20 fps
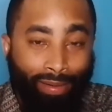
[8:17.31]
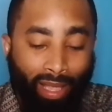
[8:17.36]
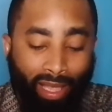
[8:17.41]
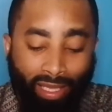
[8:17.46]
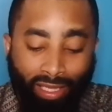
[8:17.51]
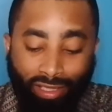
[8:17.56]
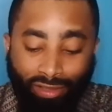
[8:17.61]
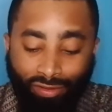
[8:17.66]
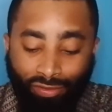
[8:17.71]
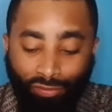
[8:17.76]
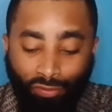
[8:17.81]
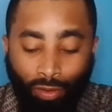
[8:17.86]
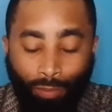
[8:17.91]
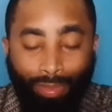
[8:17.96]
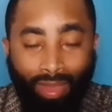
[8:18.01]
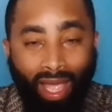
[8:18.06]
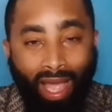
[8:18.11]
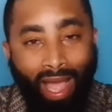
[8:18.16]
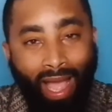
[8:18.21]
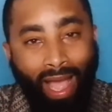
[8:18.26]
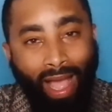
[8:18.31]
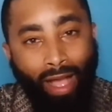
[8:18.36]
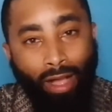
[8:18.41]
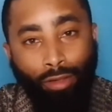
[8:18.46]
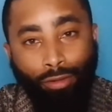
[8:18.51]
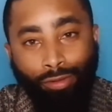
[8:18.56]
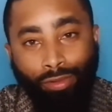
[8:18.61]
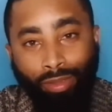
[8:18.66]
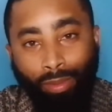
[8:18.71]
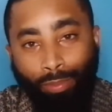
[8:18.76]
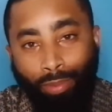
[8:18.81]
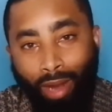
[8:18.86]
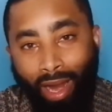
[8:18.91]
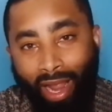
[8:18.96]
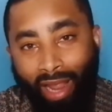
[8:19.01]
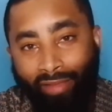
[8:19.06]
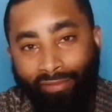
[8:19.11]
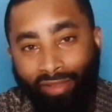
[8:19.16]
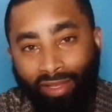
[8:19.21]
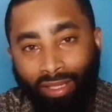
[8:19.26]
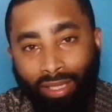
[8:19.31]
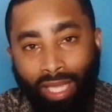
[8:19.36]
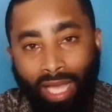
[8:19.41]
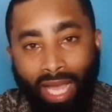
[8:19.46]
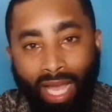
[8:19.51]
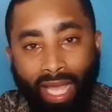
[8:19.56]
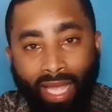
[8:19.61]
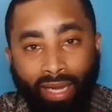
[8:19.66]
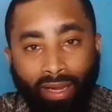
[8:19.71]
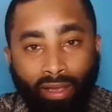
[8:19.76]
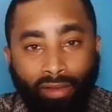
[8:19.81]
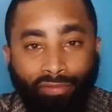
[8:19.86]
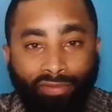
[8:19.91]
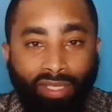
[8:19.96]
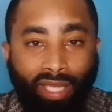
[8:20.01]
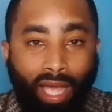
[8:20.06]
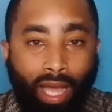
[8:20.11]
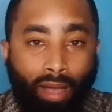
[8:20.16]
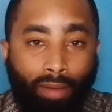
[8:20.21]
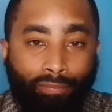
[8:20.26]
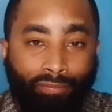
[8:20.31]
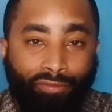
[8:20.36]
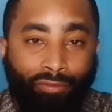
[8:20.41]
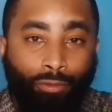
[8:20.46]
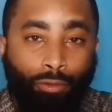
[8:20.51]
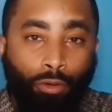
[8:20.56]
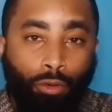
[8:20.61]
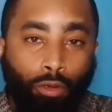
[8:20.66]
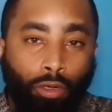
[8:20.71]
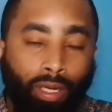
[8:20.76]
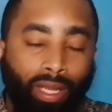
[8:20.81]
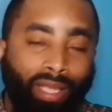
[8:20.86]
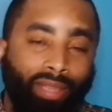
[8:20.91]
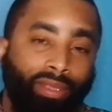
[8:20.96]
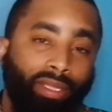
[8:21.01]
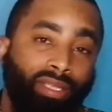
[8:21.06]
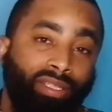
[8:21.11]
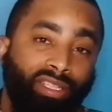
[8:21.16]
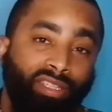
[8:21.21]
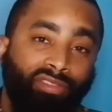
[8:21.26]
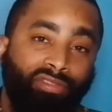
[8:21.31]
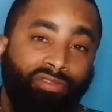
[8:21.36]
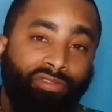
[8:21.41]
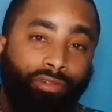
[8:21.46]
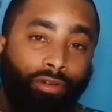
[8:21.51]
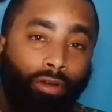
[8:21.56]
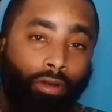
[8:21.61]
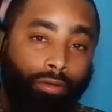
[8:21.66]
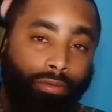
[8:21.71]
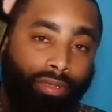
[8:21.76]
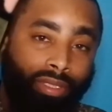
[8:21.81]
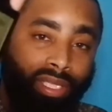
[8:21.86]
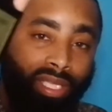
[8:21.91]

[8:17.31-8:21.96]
is from the private line of Tom Ford, and this is Vert